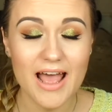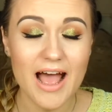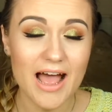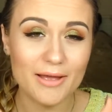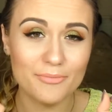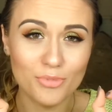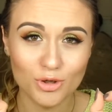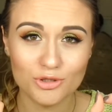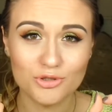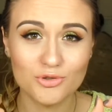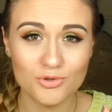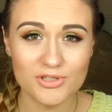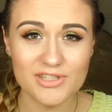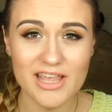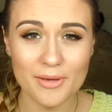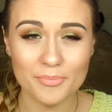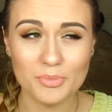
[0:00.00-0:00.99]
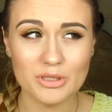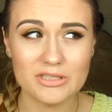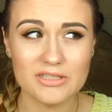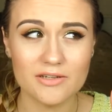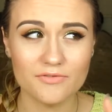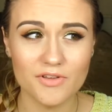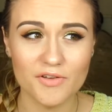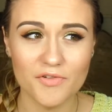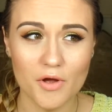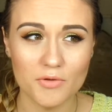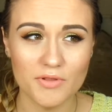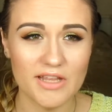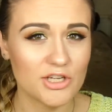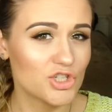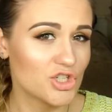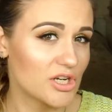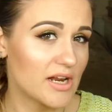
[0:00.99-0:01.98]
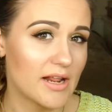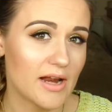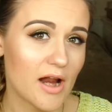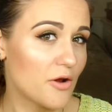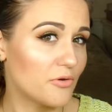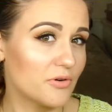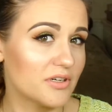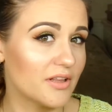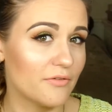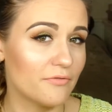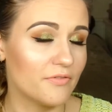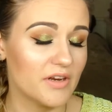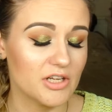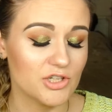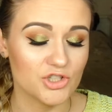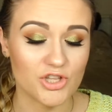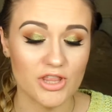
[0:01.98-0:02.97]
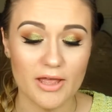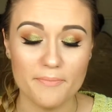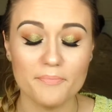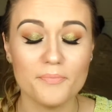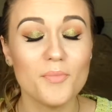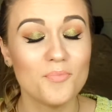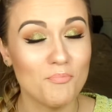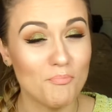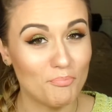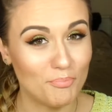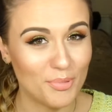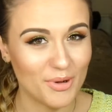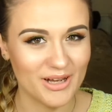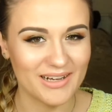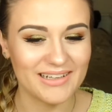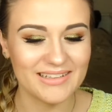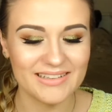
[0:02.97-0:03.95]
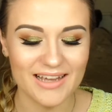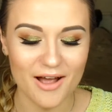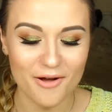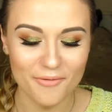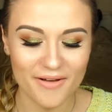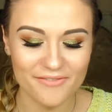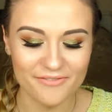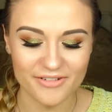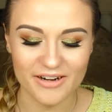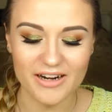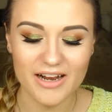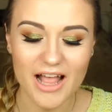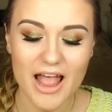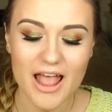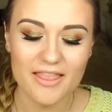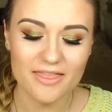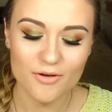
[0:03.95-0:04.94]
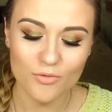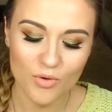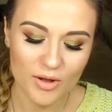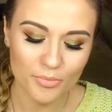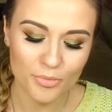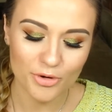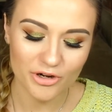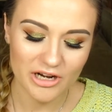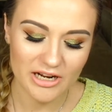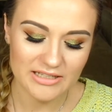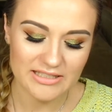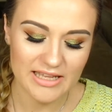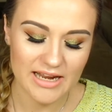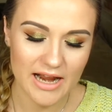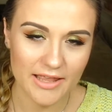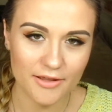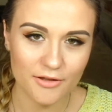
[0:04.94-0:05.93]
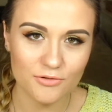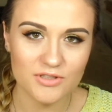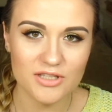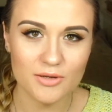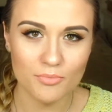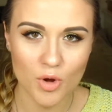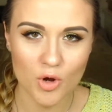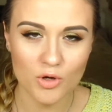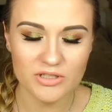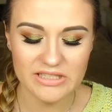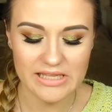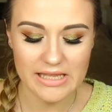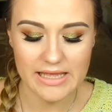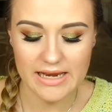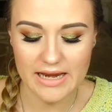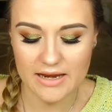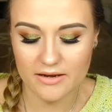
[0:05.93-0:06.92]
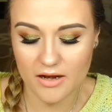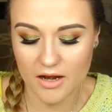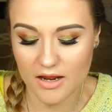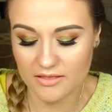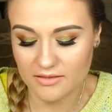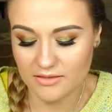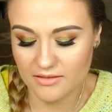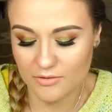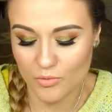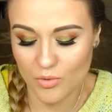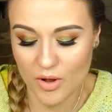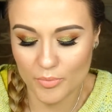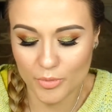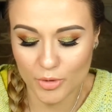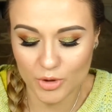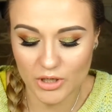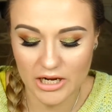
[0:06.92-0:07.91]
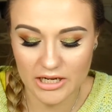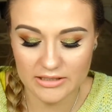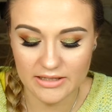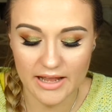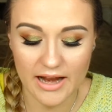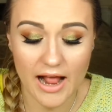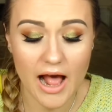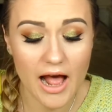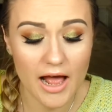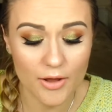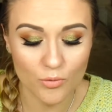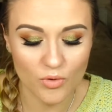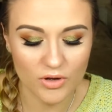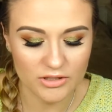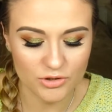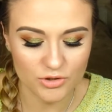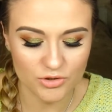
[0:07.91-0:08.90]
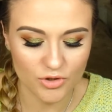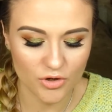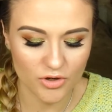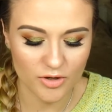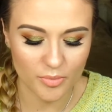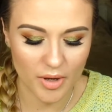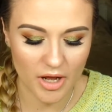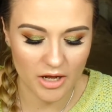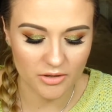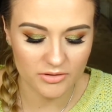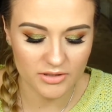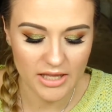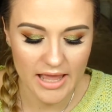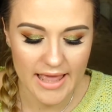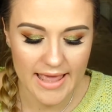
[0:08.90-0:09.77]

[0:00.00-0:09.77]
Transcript: I bought 2 samples of the foundation and I already finished them. But, however, the one product that I use the most and the one product that I want to talk about